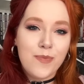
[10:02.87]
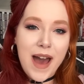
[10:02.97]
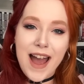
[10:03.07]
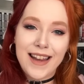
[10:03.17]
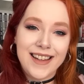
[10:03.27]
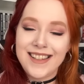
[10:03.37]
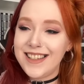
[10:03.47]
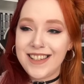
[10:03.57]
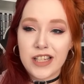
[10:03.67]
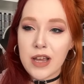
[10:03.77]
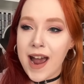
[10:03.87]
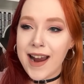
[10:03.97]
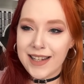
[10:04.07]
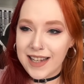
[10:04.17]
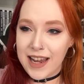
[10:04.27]
back into
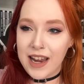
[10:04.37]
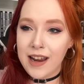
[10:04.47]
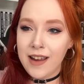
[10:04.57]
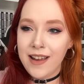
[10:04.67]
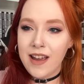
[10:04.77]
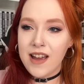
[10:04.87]
society.